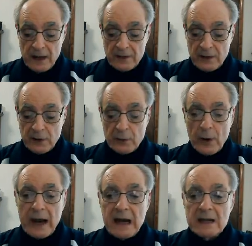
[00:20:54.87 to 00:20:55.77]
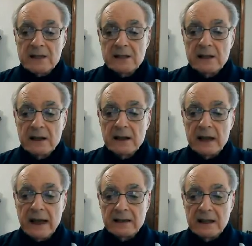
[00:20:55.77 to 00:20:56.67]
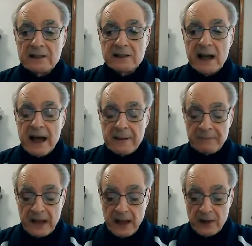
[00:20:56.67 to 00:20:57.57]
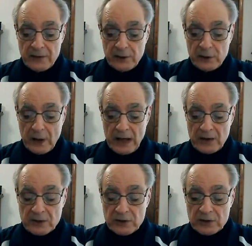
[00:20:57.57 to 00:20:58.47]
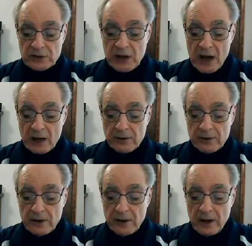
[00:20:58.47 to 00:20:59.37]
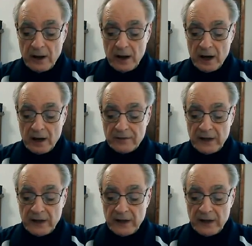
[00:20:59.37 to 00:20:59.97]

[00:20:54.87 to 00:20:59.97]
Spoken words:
The greatest, at this time, the greatest scholar of